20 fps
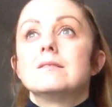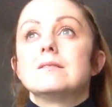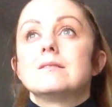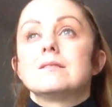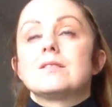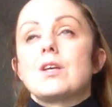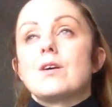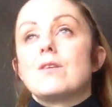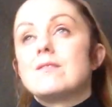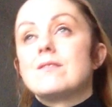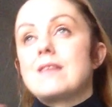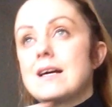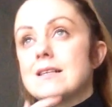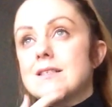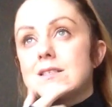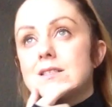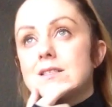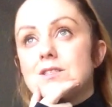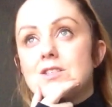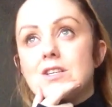So
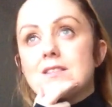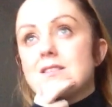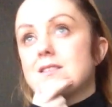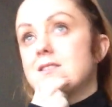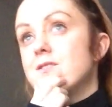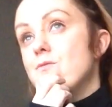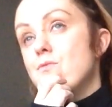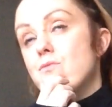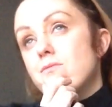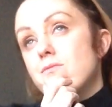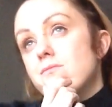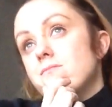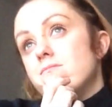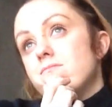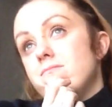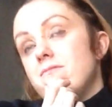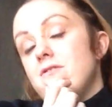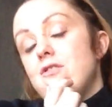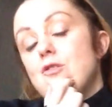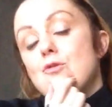that's just,
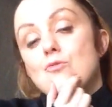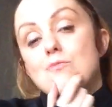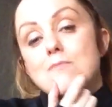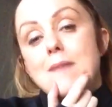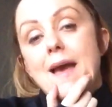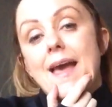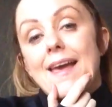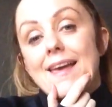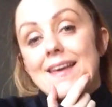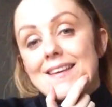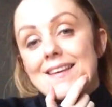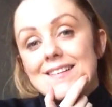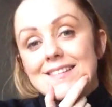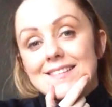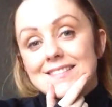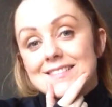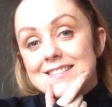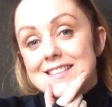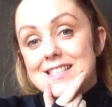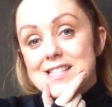you may
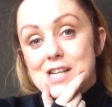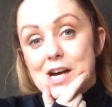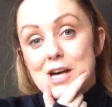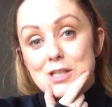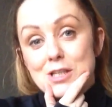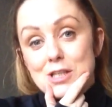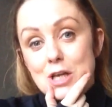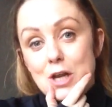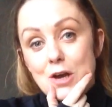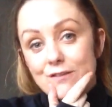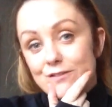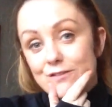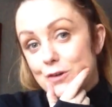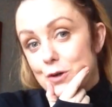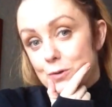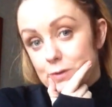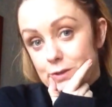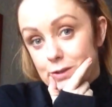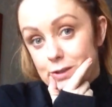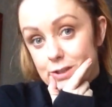start to look
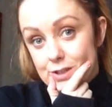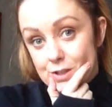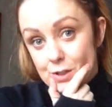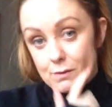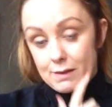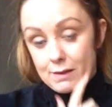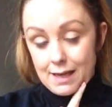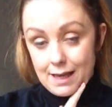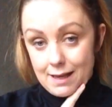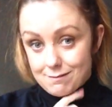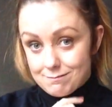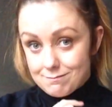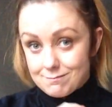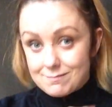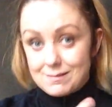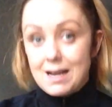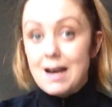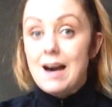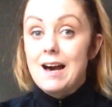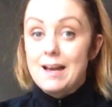forward to doing it.
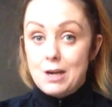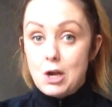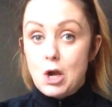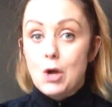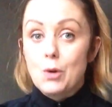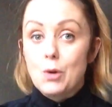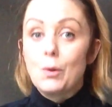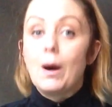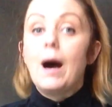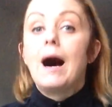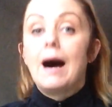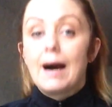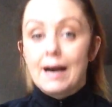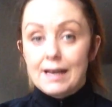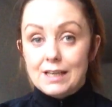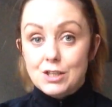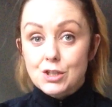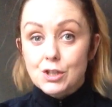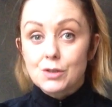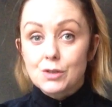I know
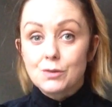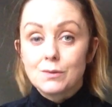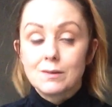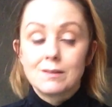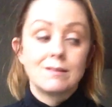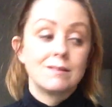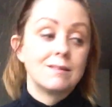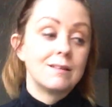I do.